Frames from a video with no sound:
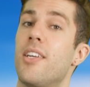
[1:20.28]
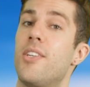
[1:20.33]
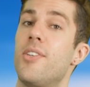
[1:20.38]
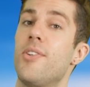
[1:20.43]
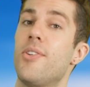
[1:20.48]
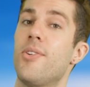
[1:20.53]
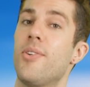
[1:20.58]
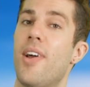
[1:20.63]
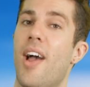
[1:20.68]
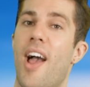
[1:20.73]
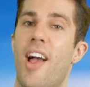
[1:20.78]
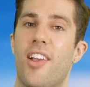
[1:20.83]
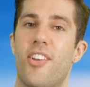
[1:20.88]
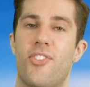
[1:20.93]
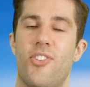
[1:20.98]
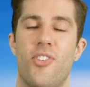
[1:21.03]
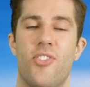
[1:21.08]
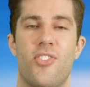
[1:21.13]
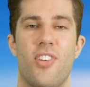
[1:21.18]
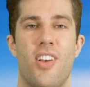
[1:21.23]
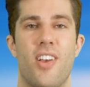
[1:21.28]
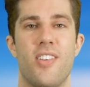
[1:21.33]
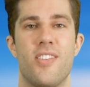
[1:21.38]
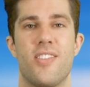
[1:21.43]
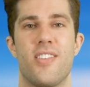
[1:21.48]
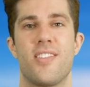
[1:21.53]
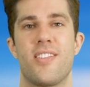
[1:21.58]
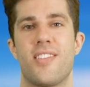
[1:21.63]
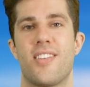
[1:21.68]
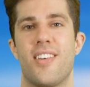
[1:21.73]
Do
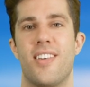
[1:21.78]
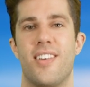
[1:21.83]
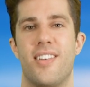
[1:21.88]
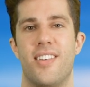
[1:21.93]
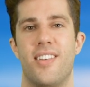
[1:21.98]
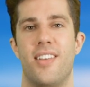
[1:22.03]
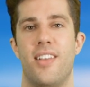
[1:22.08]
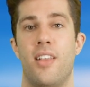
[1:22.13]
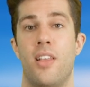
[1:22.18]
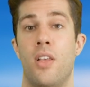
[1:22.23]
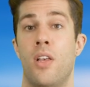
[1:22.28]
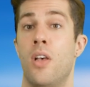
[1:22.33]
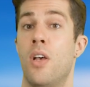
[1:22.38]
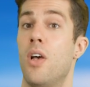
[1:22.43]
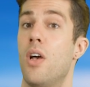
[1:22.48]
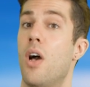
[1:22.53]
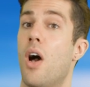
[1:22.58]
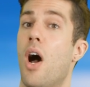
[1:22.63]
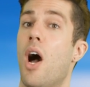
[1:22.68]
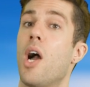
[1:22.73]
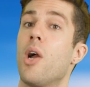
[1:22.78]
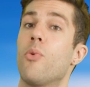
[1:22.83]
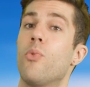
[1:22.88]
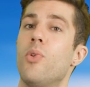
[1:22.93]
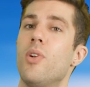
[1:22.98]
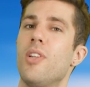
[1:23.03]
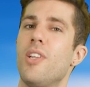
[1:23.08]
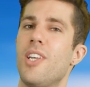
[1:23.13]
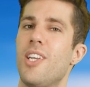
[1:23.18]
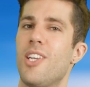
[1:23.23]
exercises. I
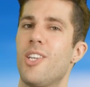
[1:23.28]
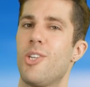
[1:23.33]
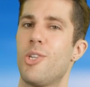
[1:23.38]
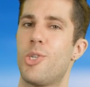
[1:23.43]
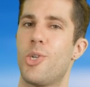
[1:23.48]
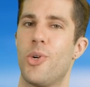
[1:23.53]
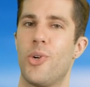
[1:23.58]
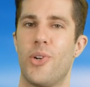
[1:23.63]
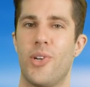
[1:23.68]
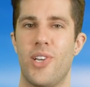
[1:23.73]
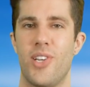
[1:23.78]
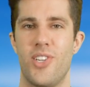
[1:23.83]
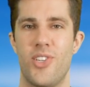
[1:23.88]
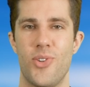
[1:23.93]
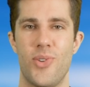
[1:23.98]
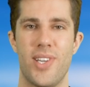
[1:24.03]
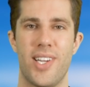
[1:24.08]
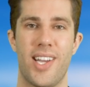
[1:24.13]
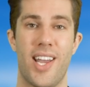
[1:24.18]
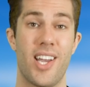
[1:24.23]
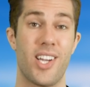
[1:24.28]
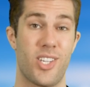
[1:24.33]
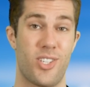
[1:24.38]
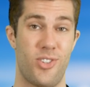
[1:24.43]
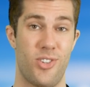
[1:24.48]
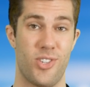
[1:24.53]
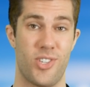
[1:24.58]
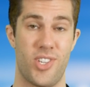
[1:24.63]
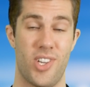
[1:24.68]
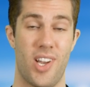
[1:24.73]
really enjoy doing
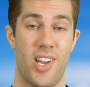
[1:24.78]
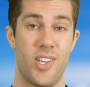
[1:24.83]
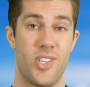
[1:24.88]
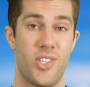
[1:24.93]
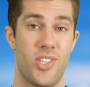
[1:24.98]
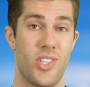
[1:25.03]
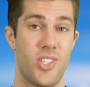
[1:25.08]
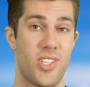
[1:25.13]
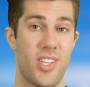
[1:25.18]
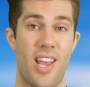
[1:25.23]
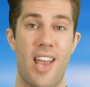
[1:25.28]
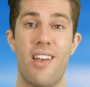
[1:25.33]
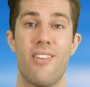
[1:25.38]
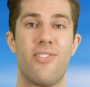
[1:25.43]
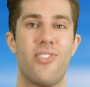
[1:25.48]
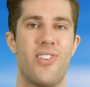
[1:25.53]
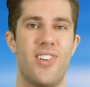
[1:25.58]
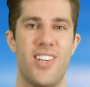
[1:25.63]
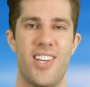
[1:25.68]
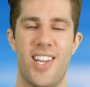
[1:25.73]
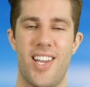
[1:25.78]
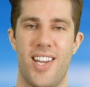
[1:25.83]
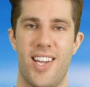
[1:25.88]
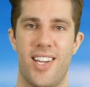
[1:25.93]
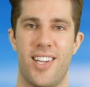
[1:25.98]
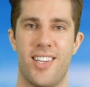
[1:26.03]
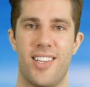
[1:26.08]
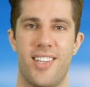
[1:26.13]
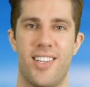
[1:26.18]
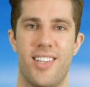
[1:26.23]
exercises every
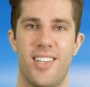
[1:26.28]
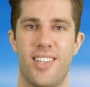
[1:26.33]
day.